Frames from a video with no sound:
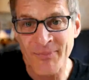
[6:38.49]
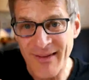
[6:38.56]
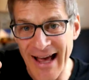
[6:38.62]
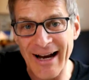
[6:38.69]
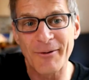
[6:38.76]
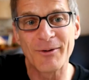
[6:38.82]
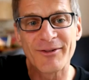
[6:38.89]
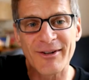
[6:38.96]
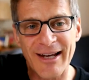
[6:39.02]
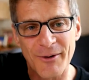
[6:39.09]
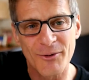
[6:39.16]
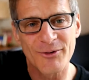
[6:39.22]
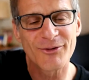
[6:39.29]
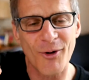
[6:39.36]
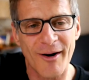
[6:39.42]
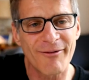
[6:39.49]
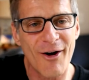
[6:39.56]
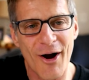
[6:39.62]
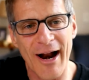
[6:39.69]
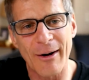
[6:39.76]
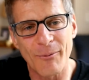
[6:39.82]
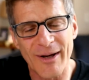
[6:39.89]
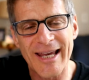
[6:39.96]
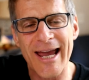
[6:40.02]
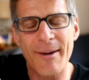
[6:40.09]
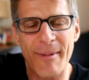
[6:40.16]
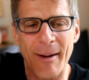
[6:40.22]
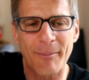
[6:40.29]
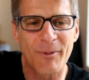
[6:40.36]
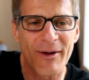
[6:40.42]
And it was, it was sort of hard. And we came
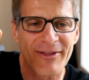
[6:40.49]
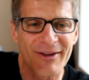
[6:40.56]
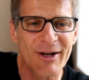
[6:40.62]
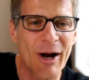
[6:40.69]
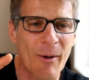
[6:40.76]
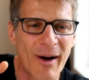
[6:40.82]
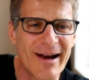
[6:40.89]
up with, you know,